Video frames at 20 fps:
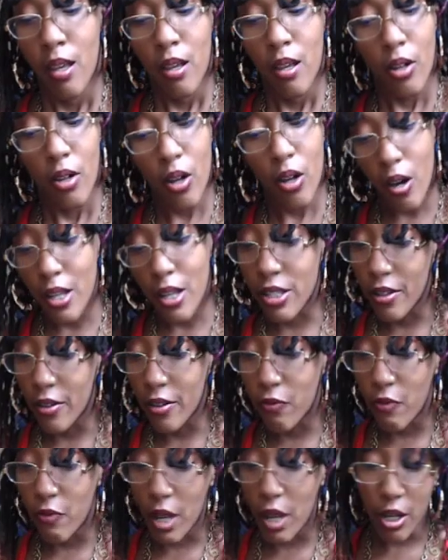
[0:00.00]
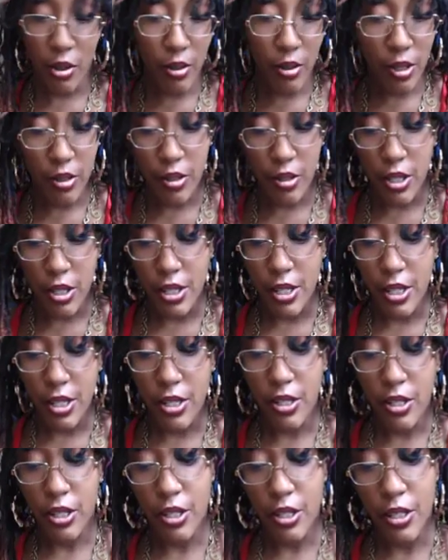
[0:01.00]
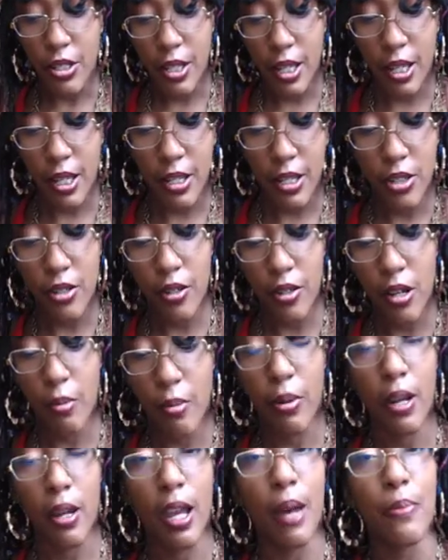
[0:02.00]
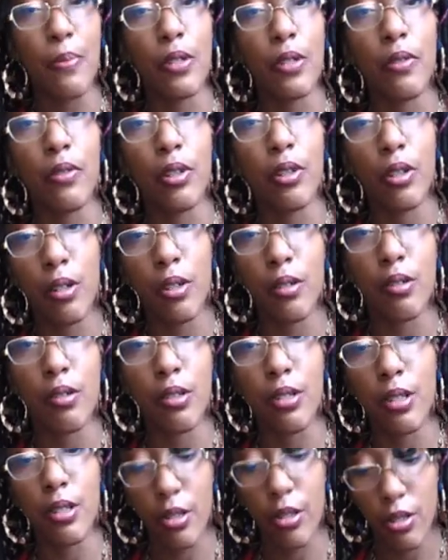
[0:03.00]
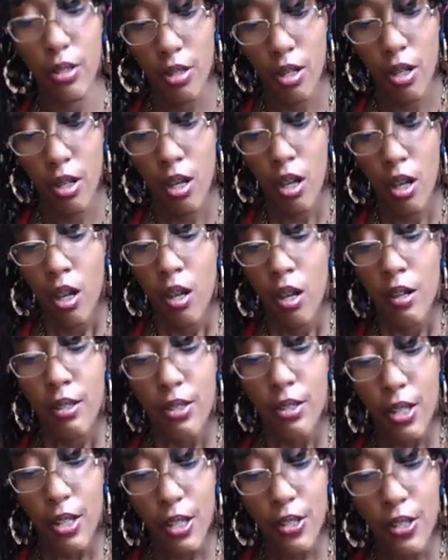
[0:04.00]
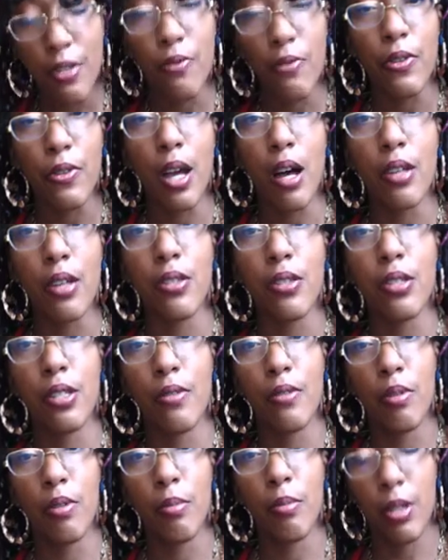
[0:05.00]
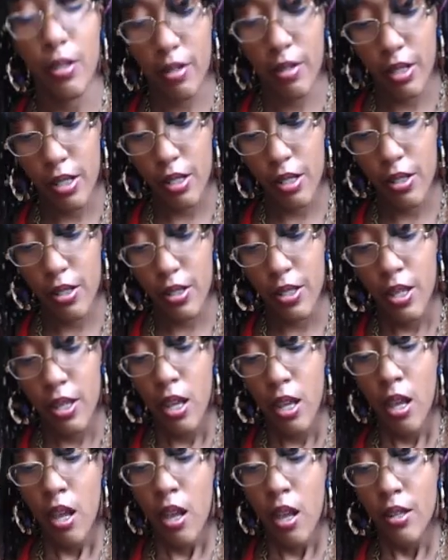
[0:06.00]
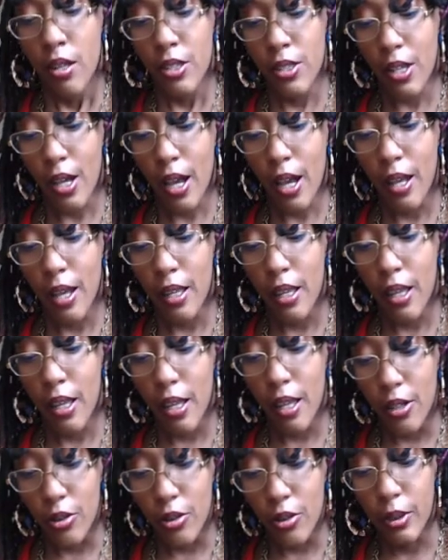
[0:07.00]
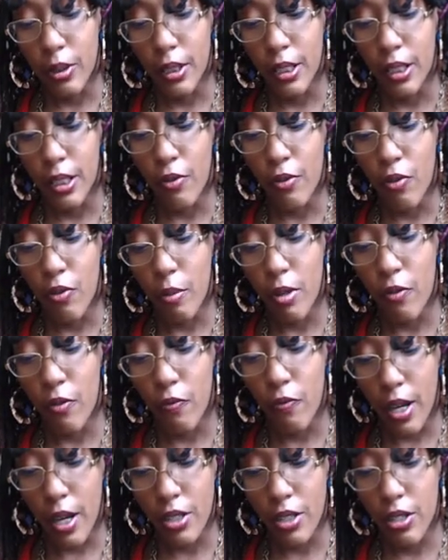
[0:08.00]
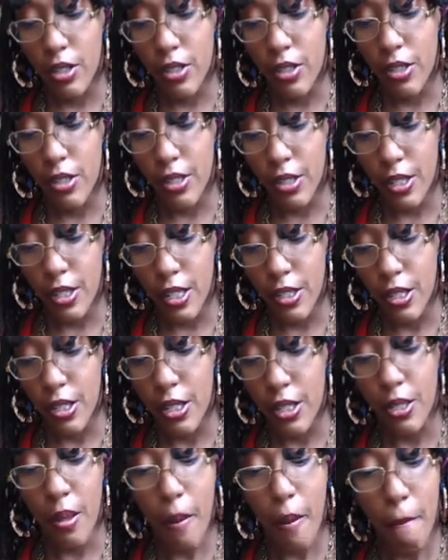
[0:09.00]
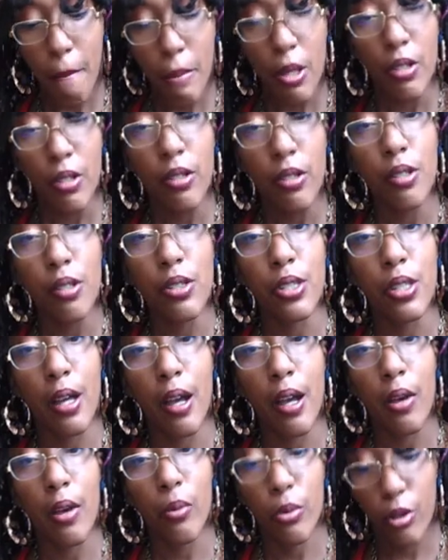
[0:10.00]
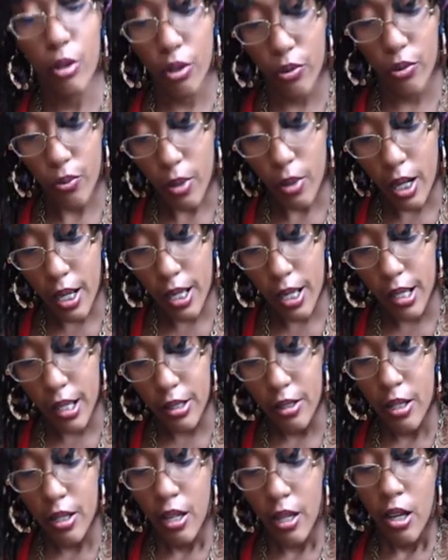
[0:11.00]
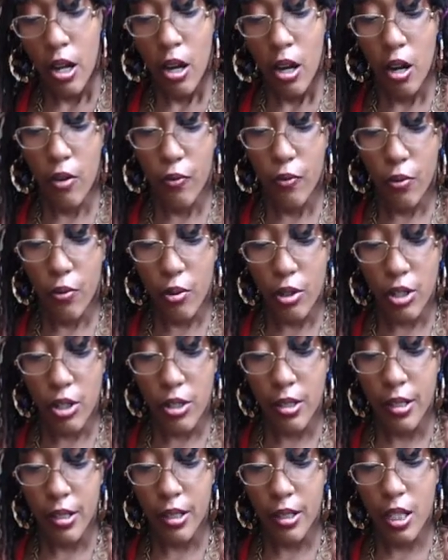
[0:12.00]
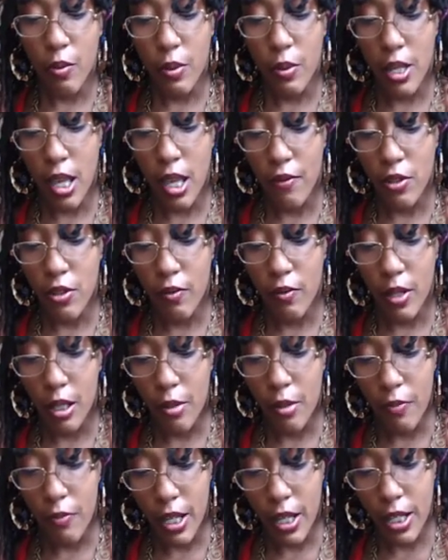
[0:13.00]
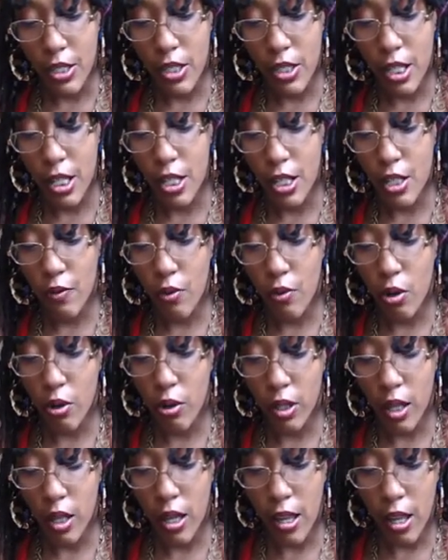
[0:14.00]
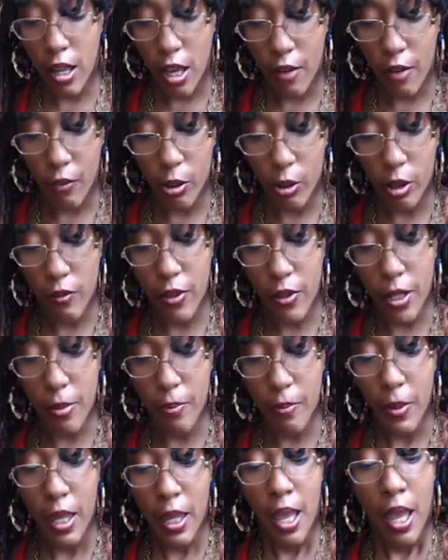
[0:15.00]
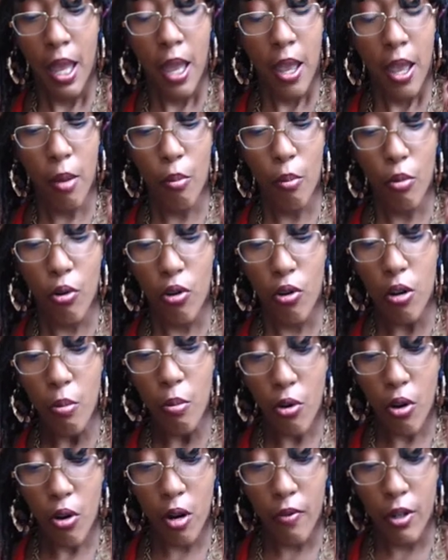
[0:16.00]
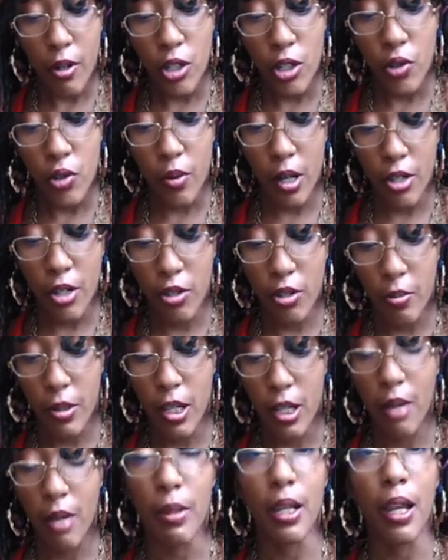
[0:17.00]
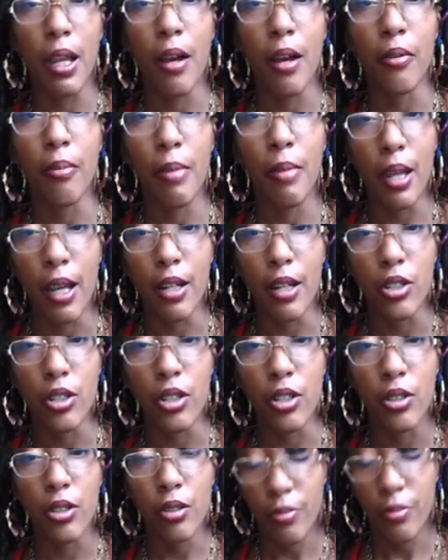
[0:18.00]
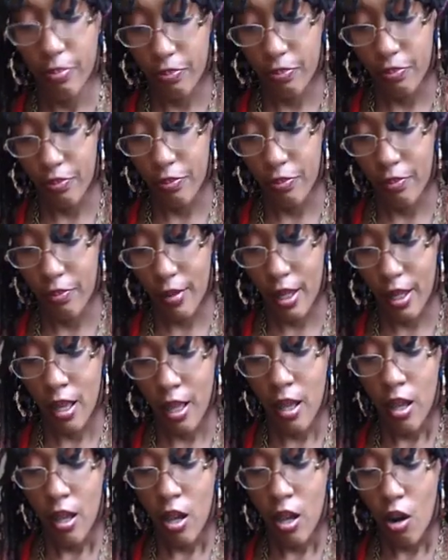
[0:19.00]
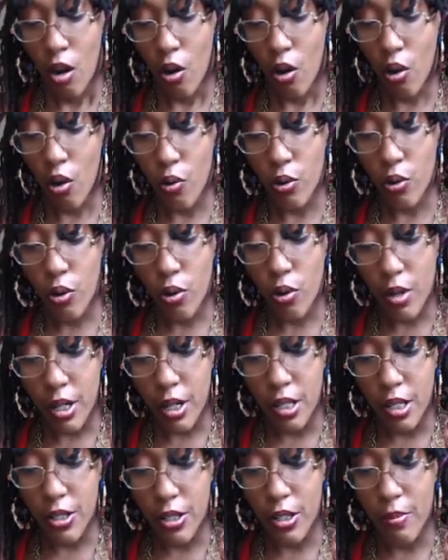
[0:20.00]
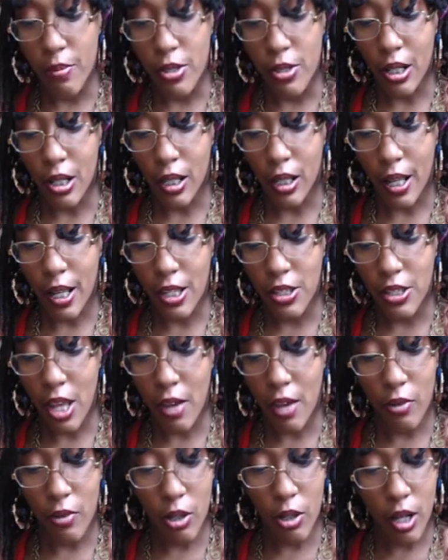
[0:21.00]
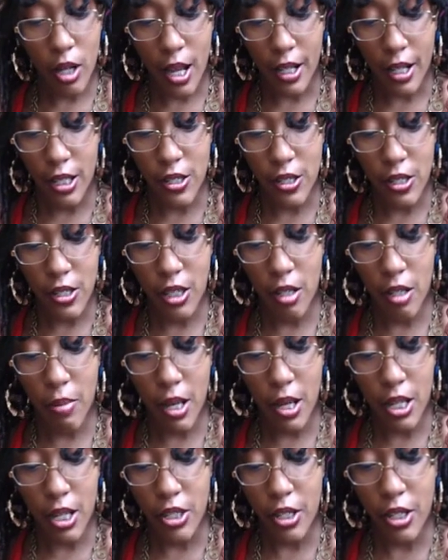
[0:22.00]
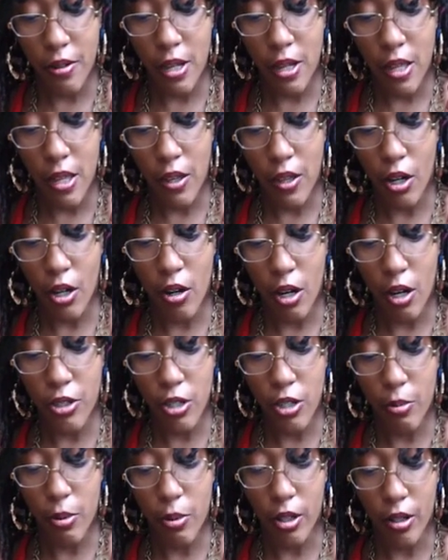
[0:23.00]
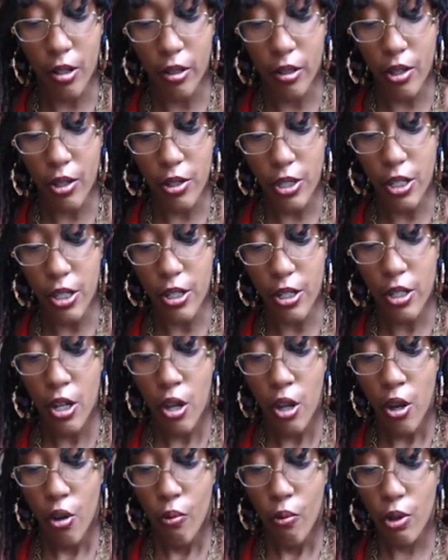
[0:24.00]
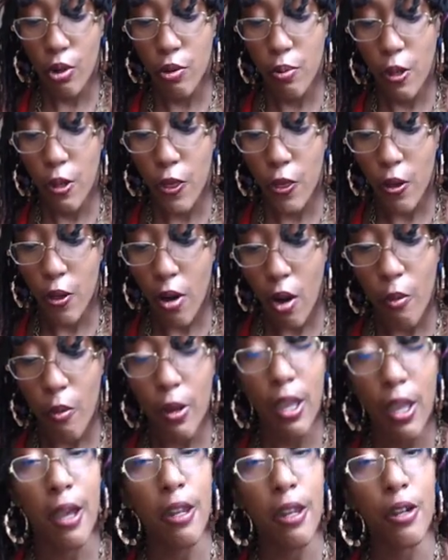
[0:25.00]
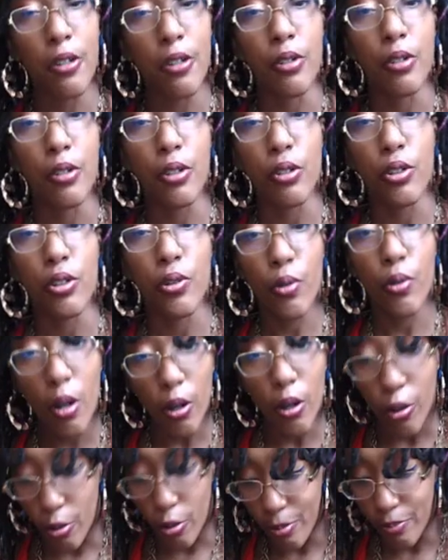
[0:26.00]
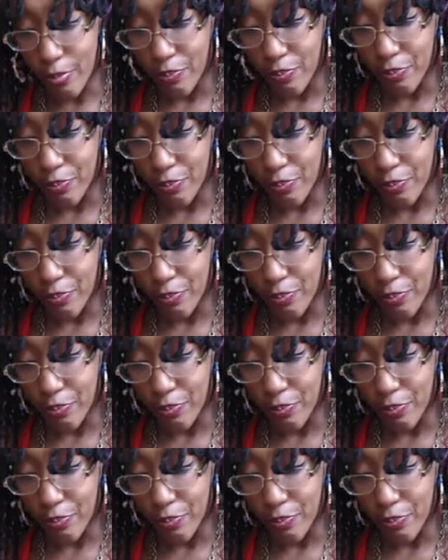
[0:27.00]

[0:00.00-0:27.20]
causing fatal illnesses such as cancer and perhaps even heart disease. Tens of thousands of Americans die annually from infectious diseases. Millions die worldwide Unfortunately, we have developed vaccines for only a handful of them, and more and more of our drugs are becoming outmatched. Old organisms like Staphylococcus and the bacteria that cause tuberculosis, which we thought we had under control,